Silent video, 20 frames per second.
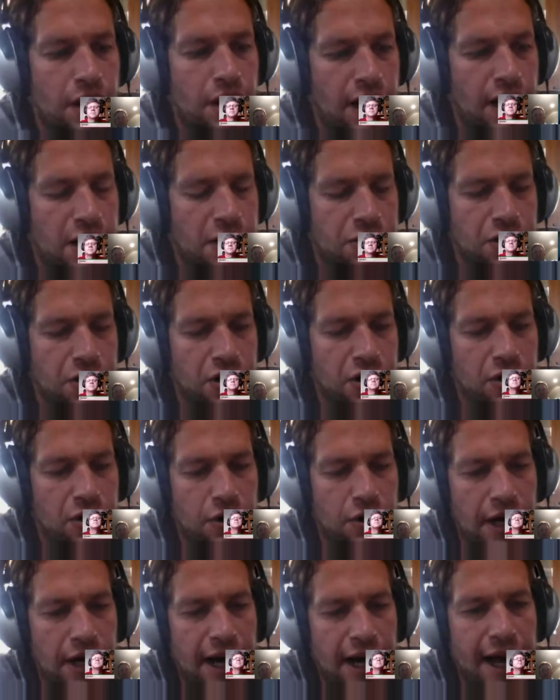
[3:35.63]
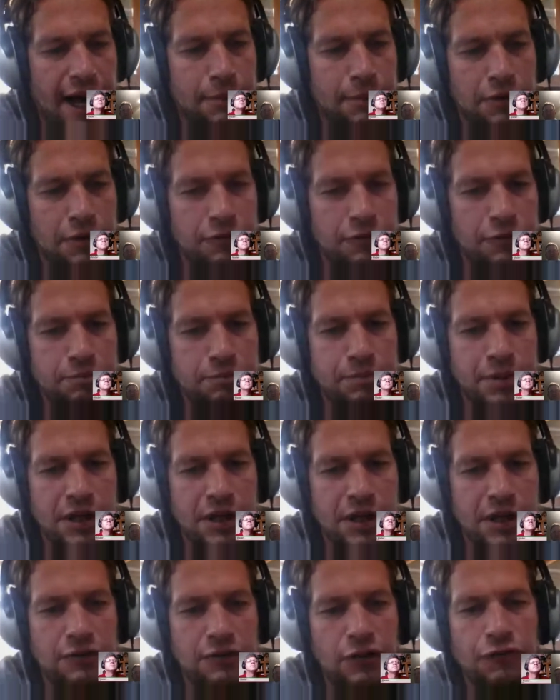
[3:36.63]
I don't know, I'm a bit
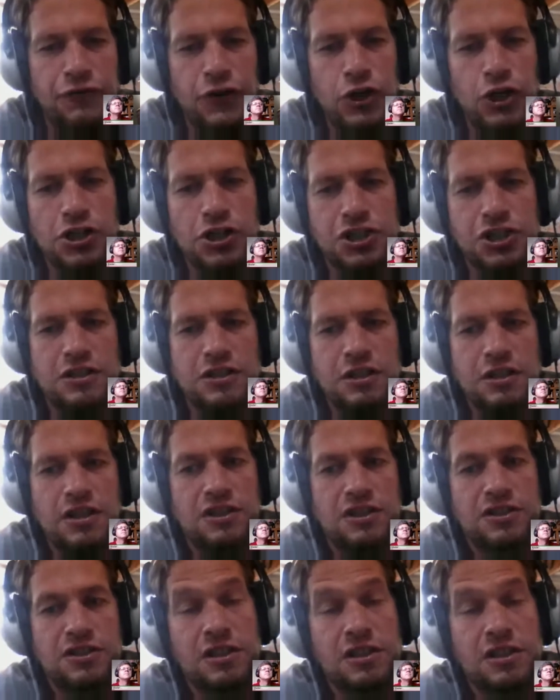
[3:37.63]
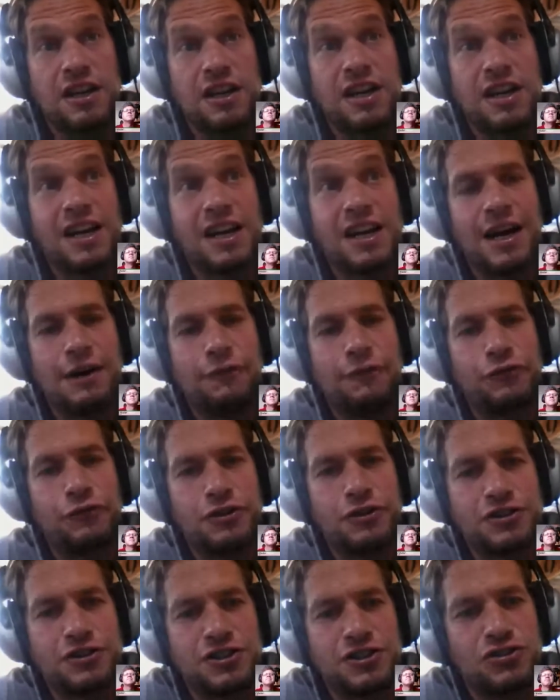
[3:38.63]
of a virgin to these
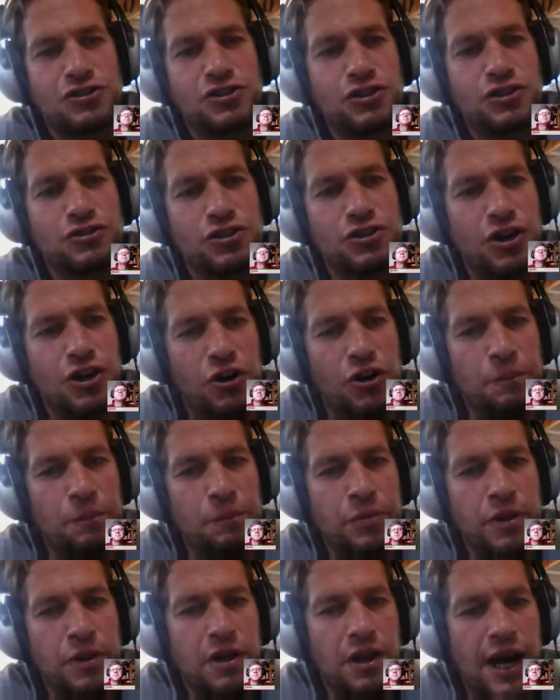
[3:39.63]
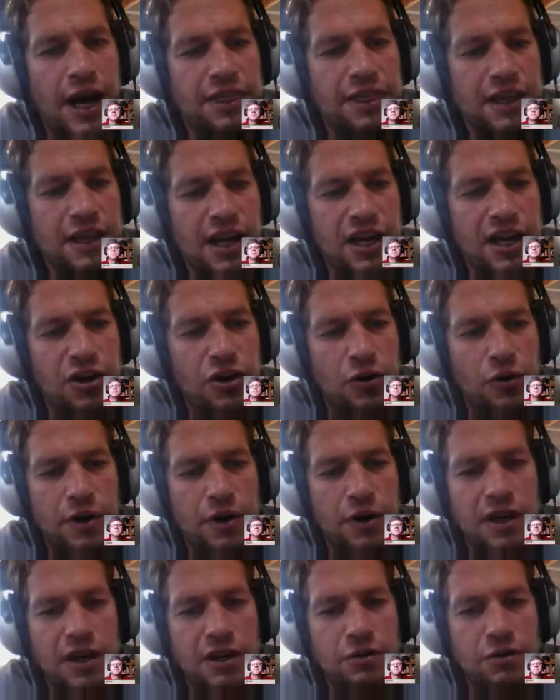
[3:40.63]
conferences, so I think I go
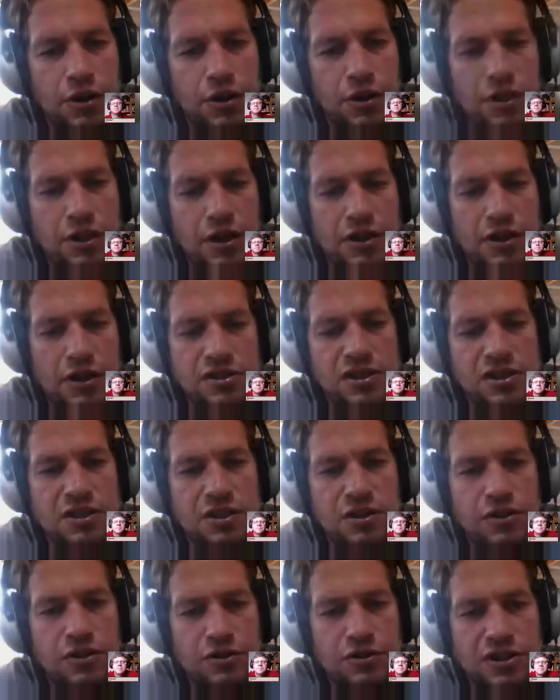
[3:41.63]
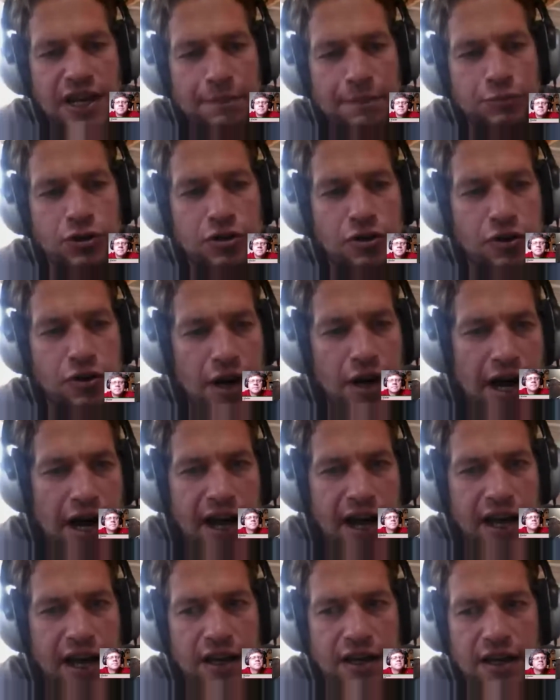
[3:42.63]
in with a cynical, skeptical
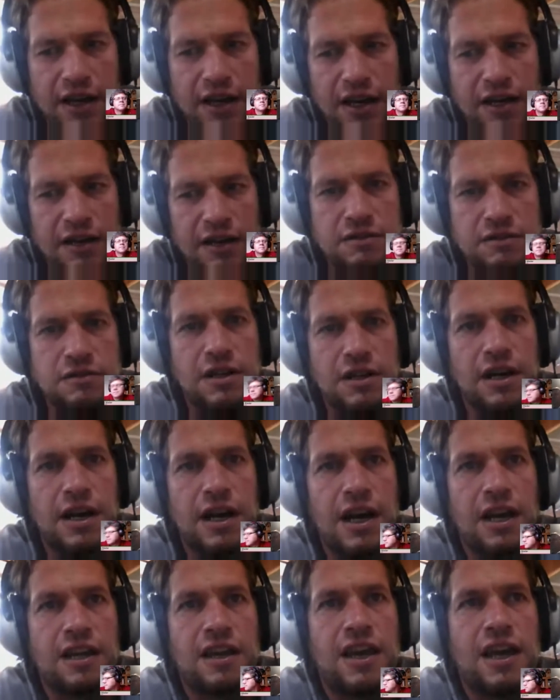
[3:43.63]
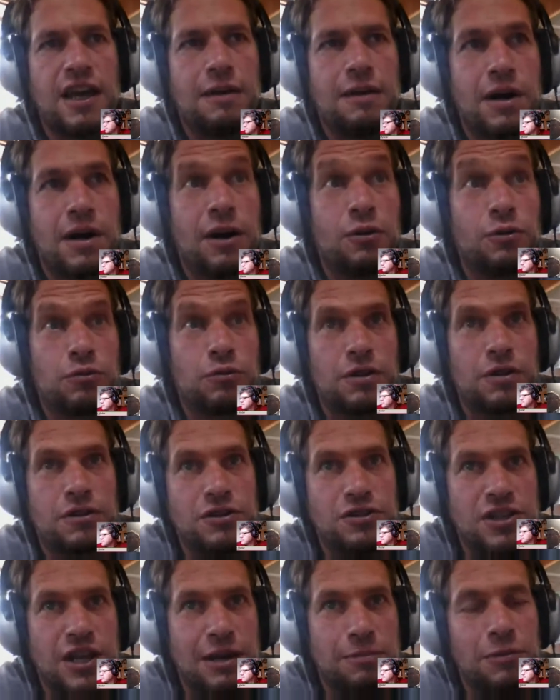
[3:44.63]
eye, and I came out with the
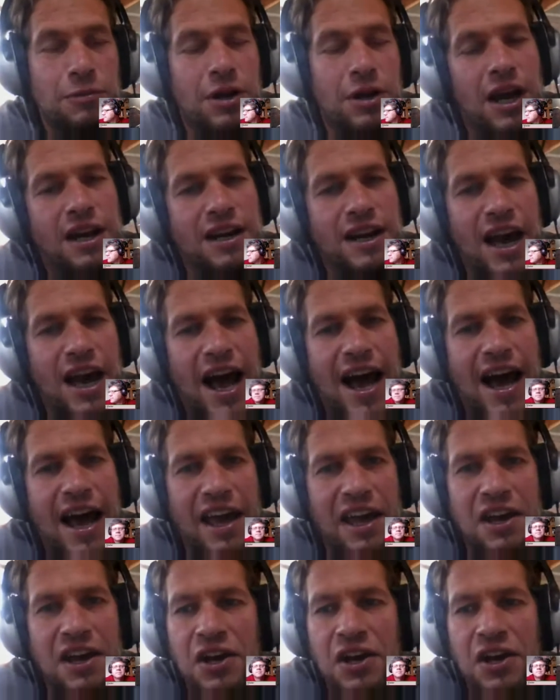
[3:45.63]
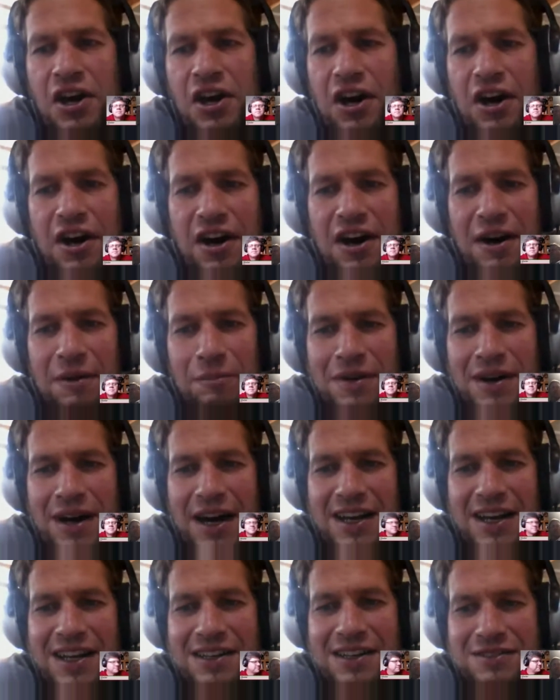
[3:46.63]
same kind of eye.
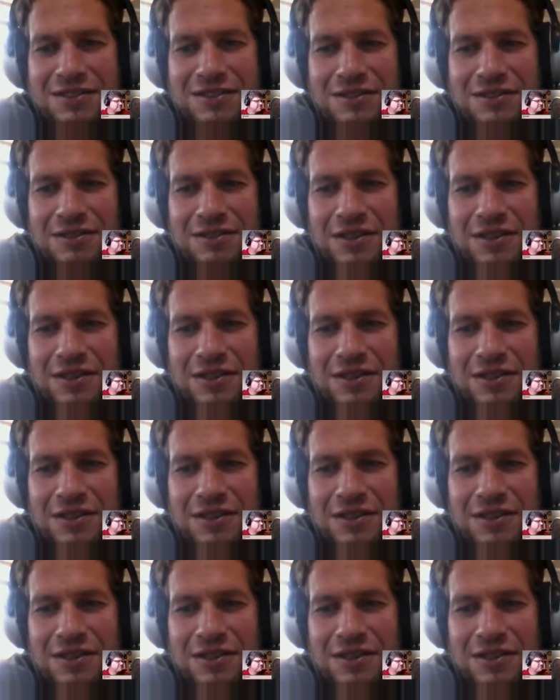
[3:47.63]
I didn't